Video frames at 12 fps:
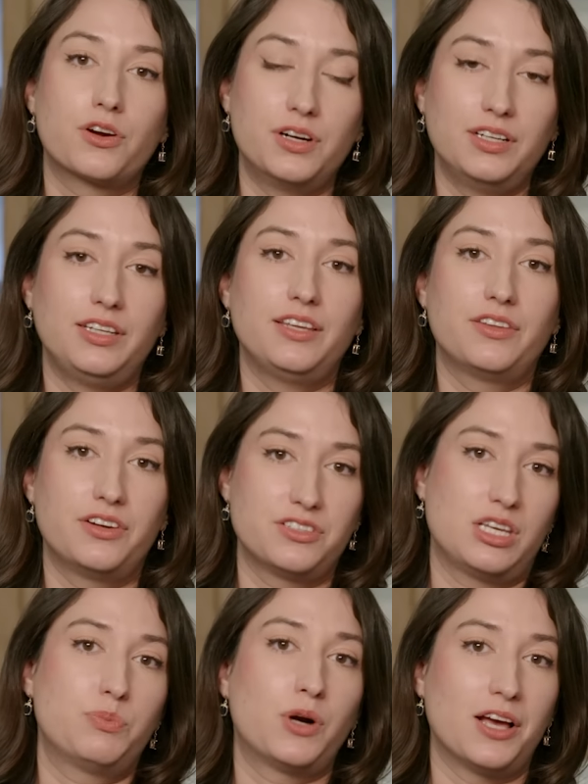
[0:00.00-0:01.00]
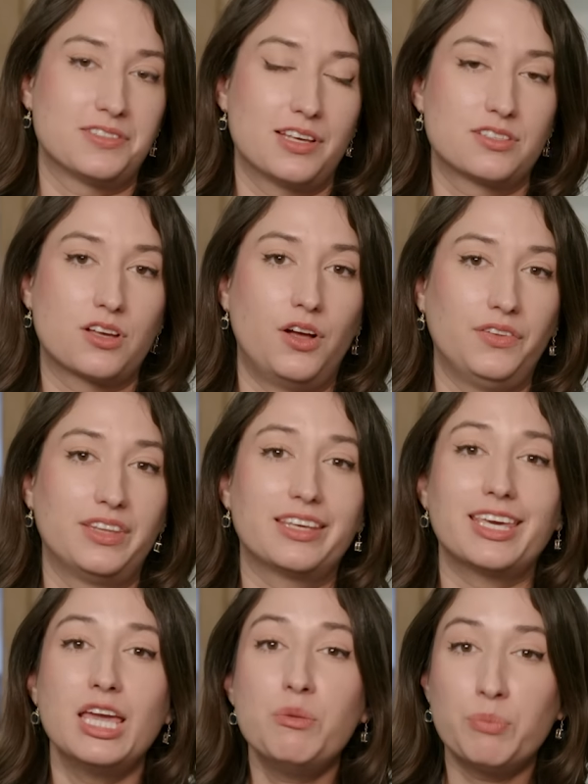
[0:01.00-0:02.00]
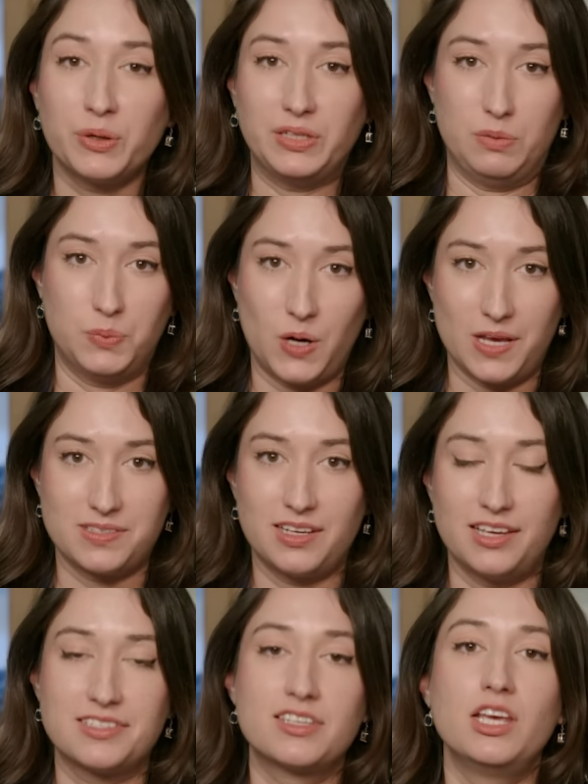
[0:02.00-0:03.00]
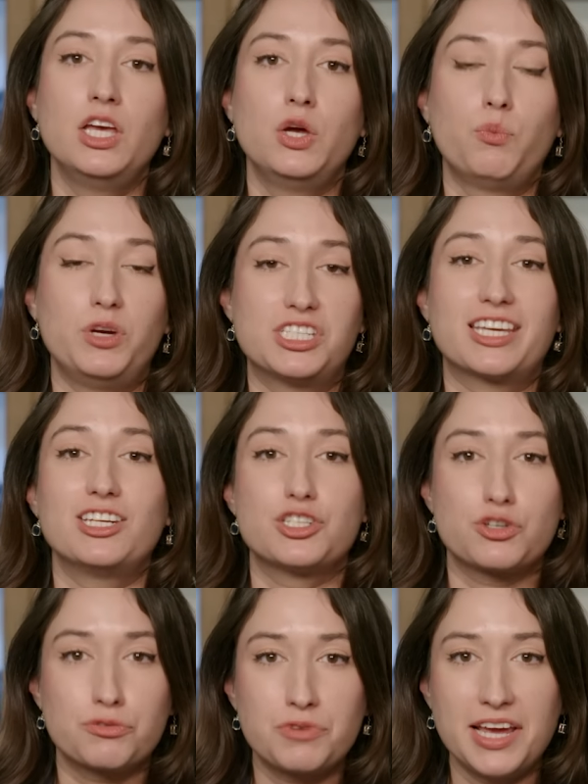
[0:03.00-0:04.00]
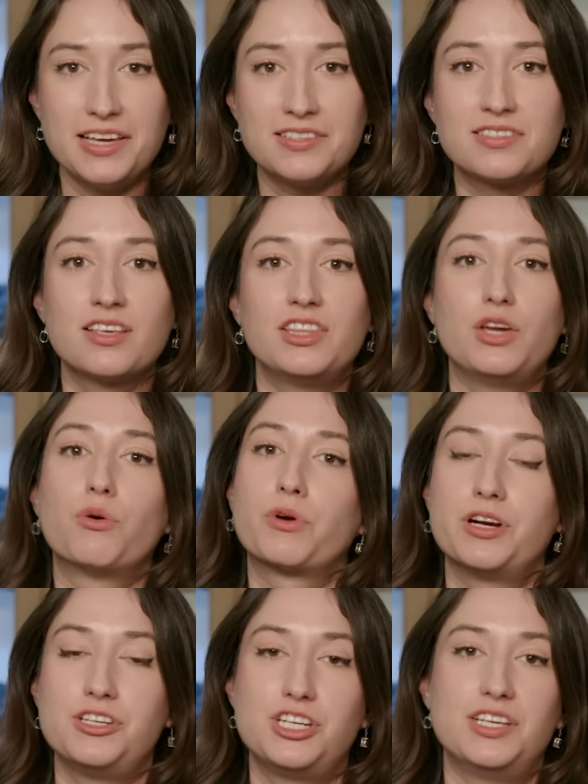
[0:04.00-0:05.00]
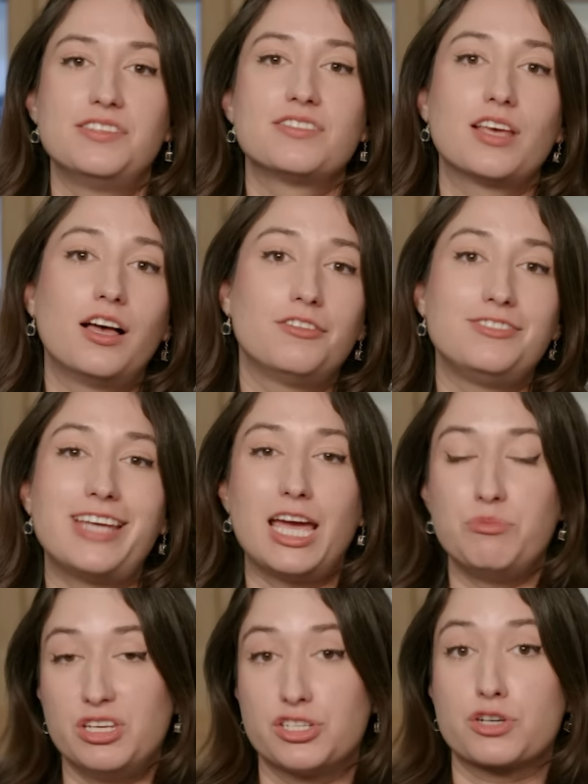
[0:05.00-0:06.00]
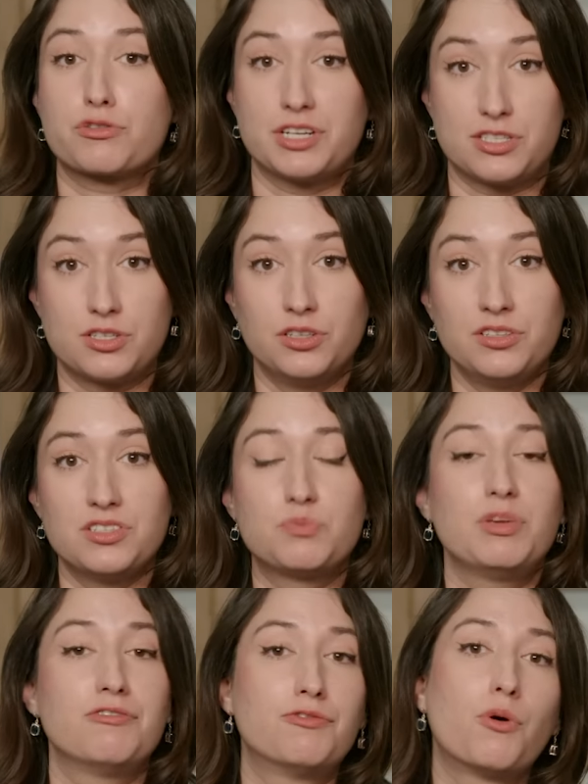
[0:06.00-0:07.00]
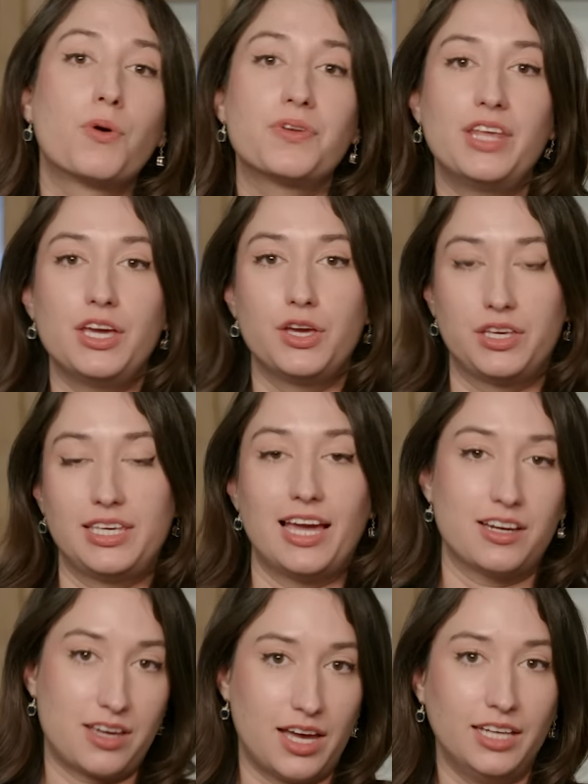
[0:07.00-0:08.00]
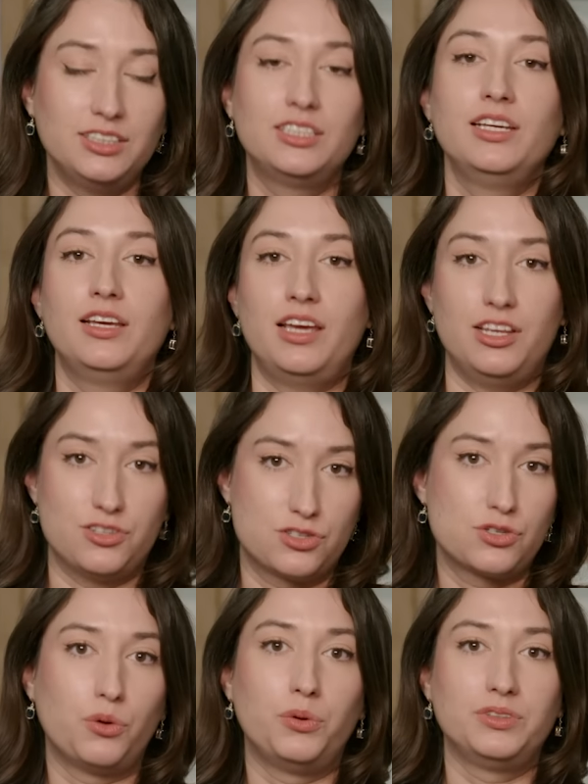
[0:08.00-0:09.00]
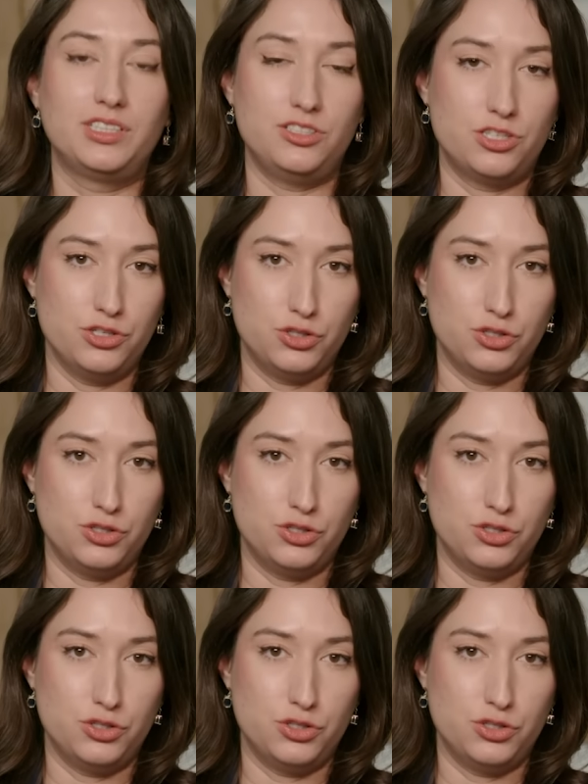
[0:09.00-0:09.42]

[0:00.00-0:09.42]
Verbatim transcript: Currently, there is a process called the Kimberley process, which can trace the origins of diamond crystals before they get cut and sold into